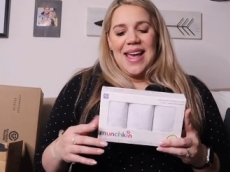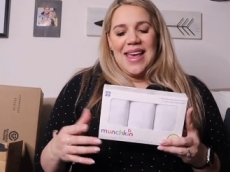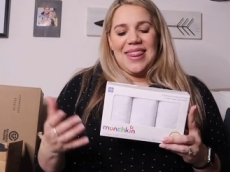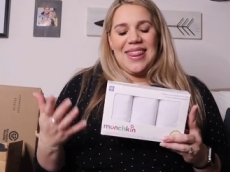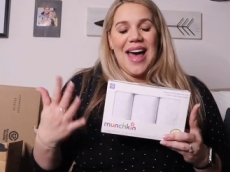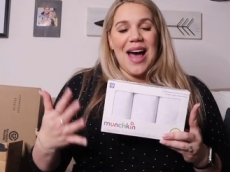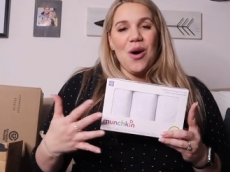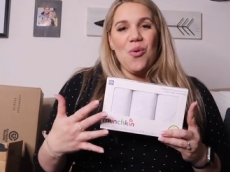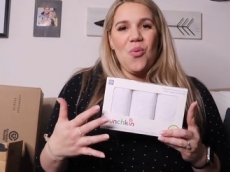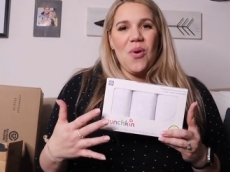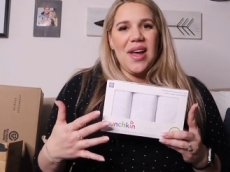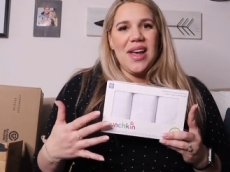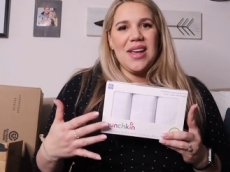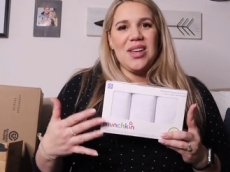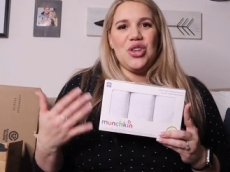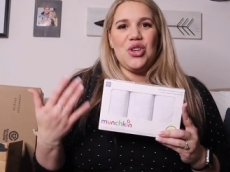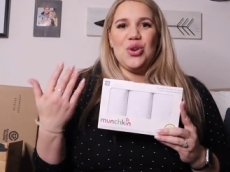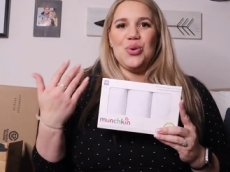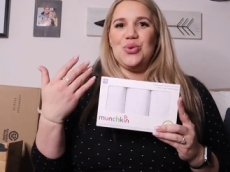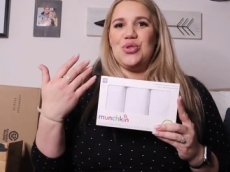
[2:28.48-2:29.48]
That way
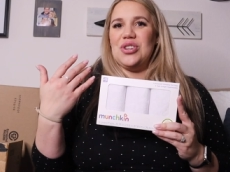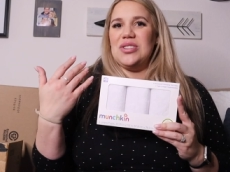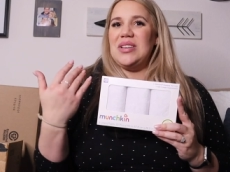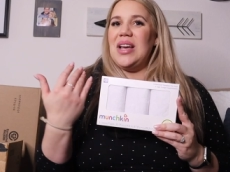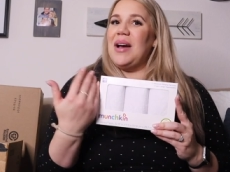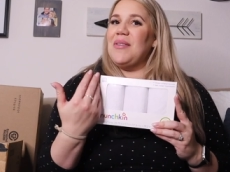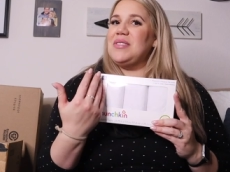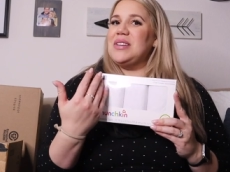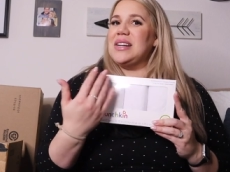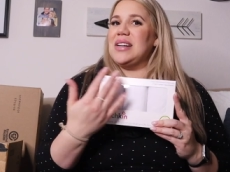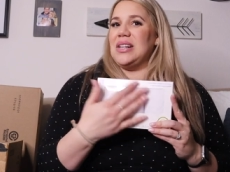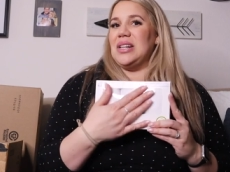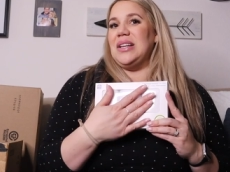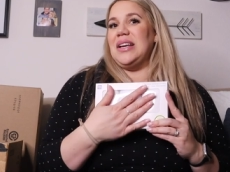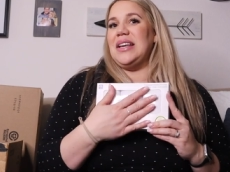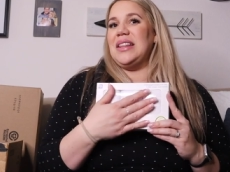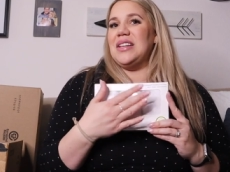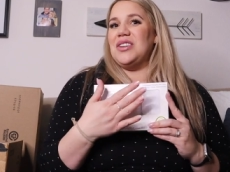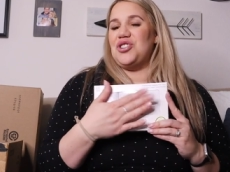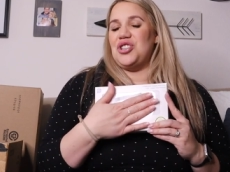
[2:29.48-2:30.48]
you just have to
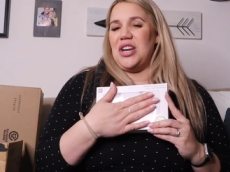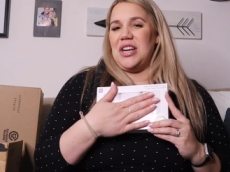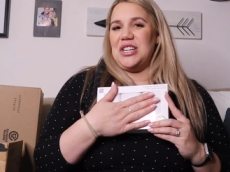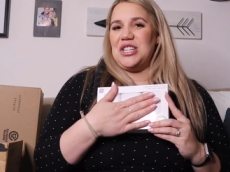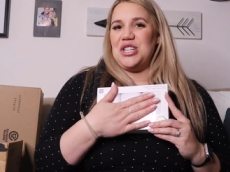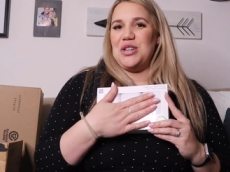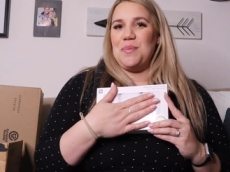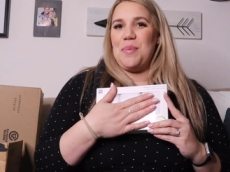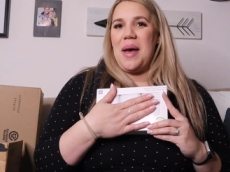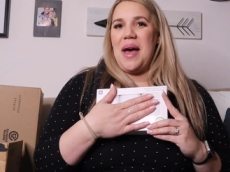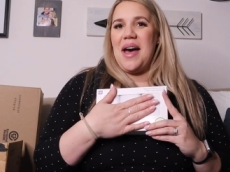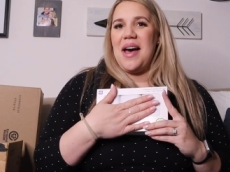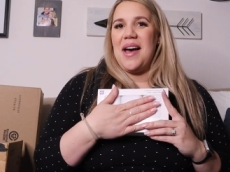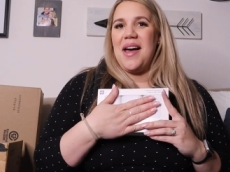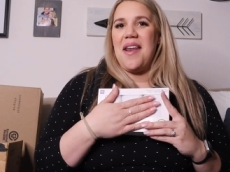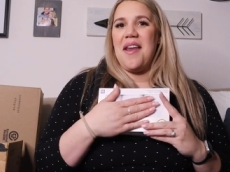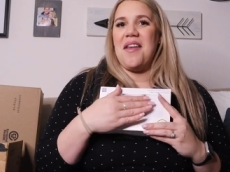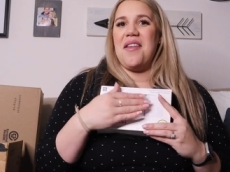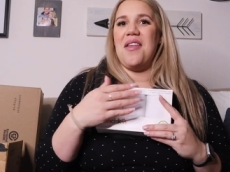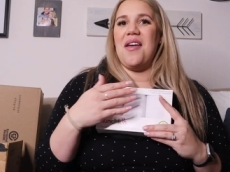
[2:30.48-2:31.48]
clean the changing
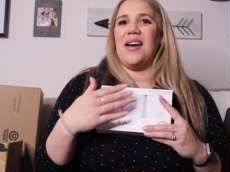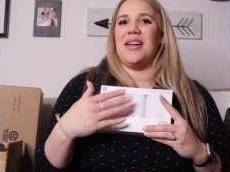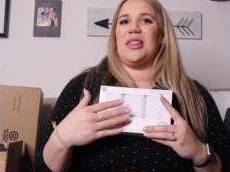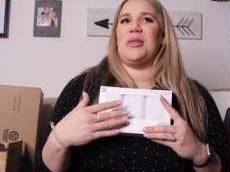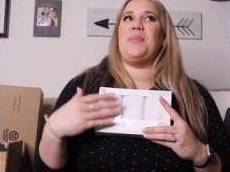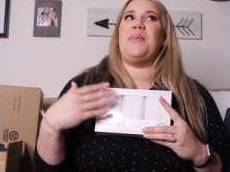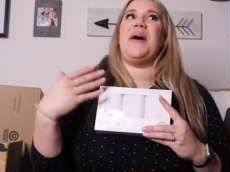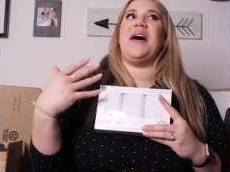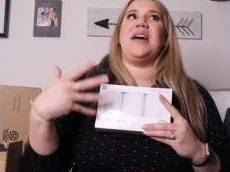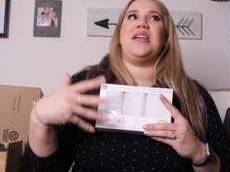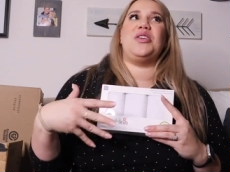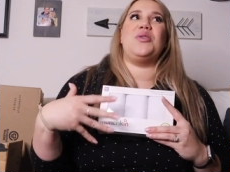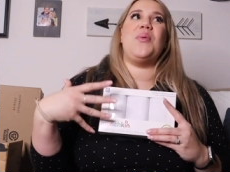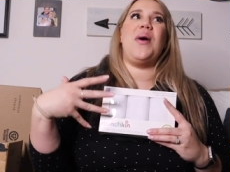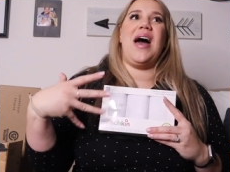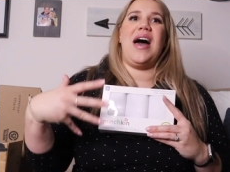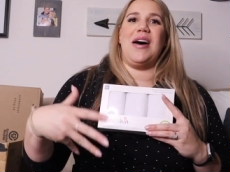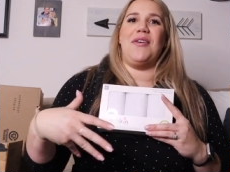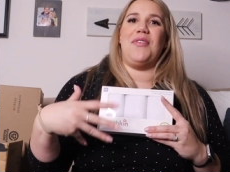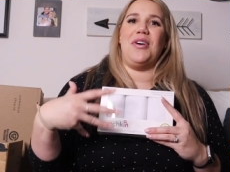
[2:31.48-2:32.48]
pad, not the pad you
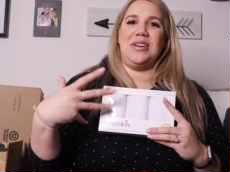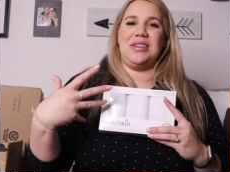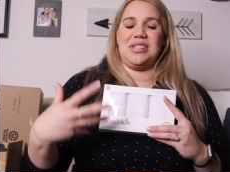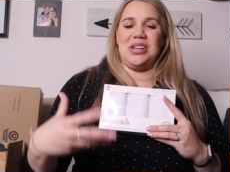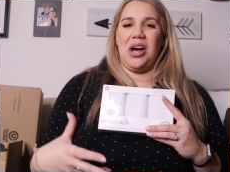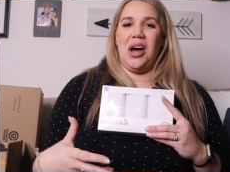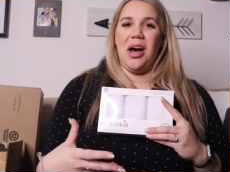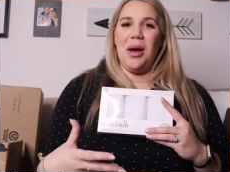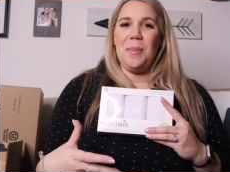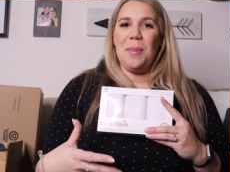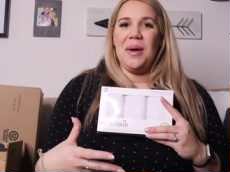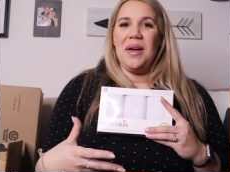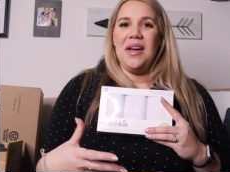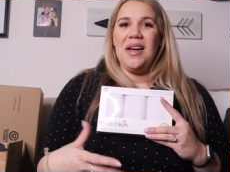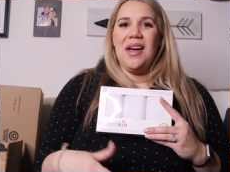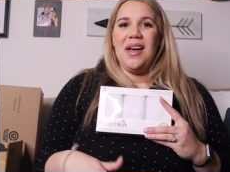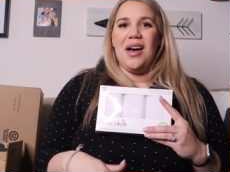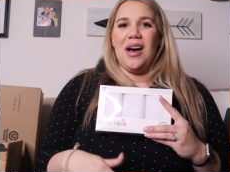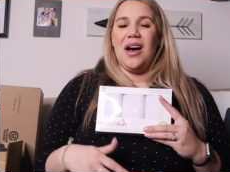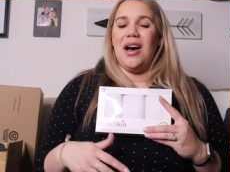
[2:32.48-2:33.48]
have on top
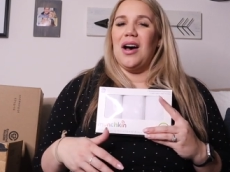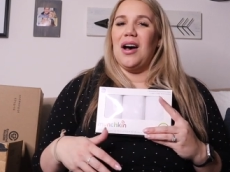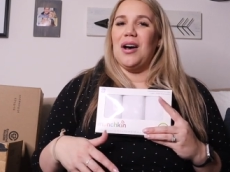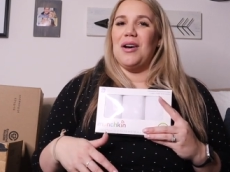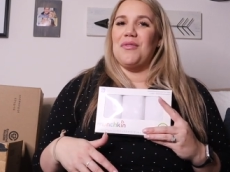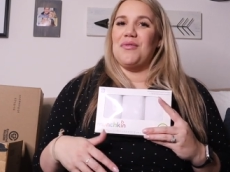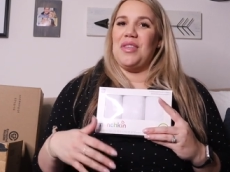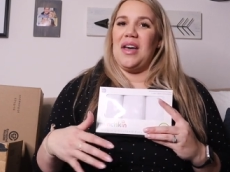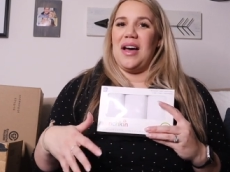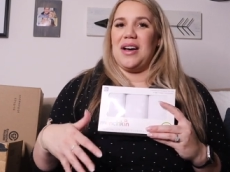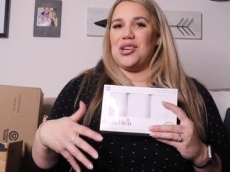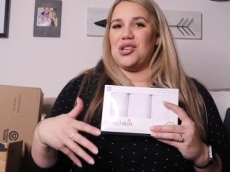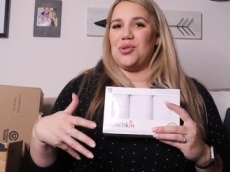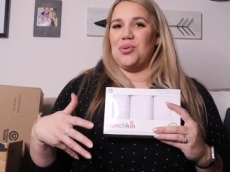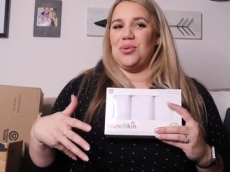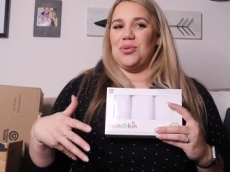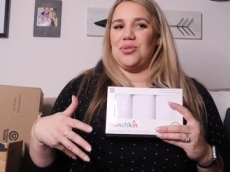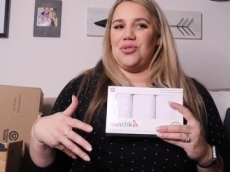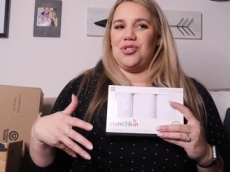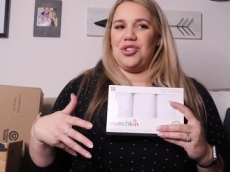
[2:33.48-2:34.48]
of the
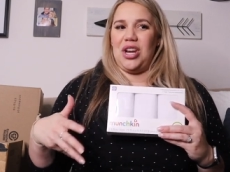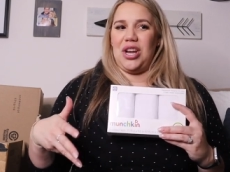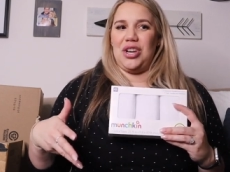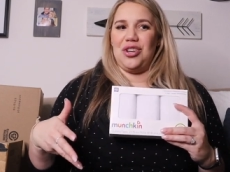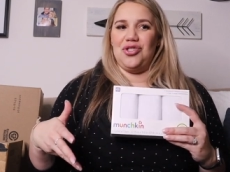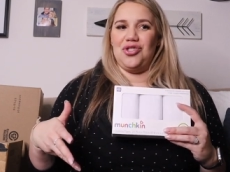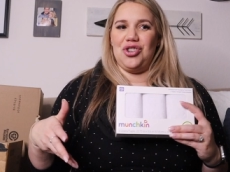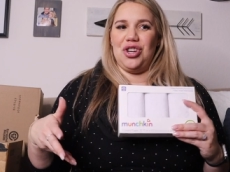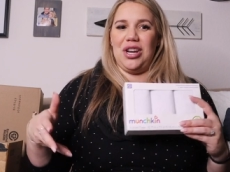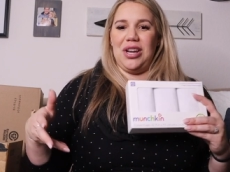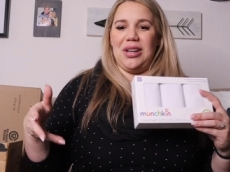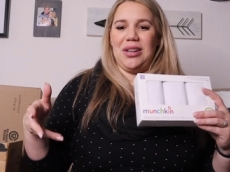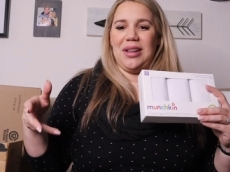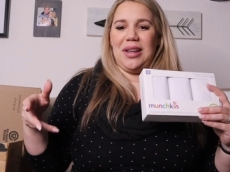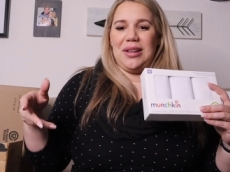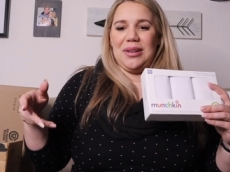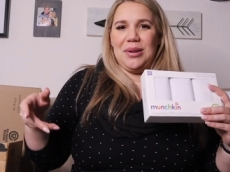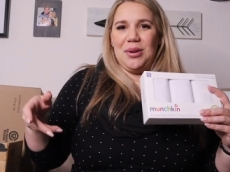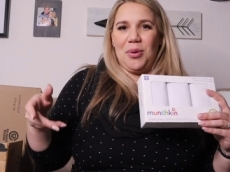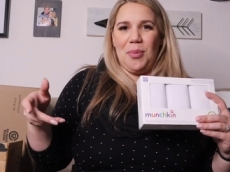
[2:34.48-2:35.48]
actual changing
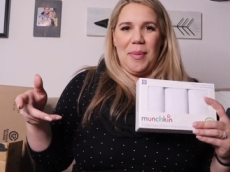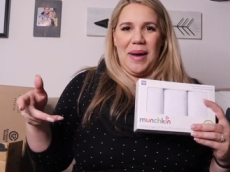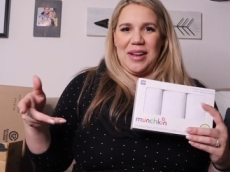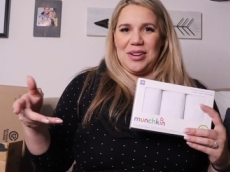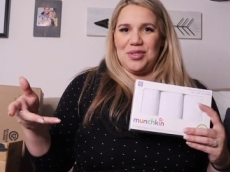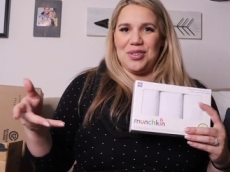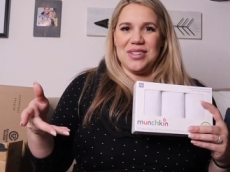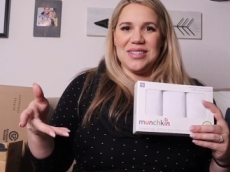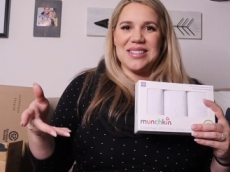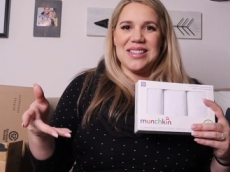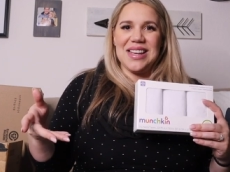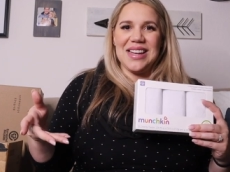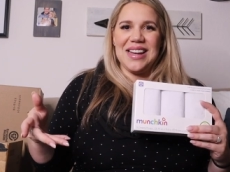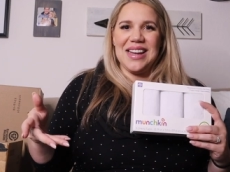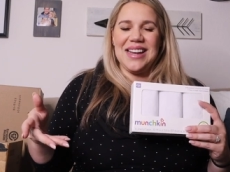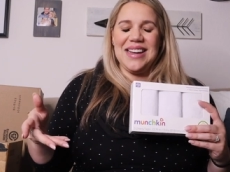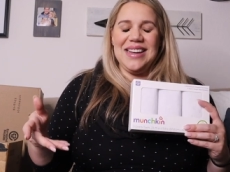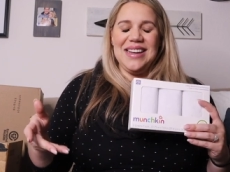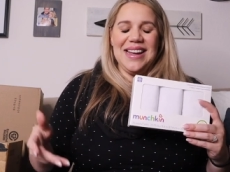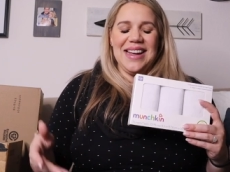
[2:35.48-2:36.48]
like little mattress
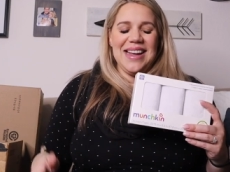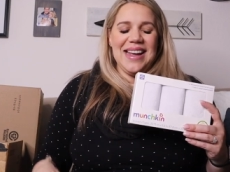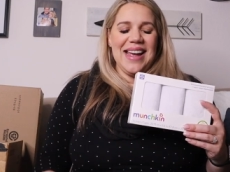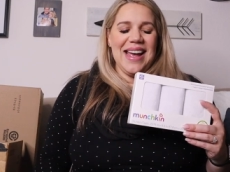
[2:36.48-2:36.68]
thingy.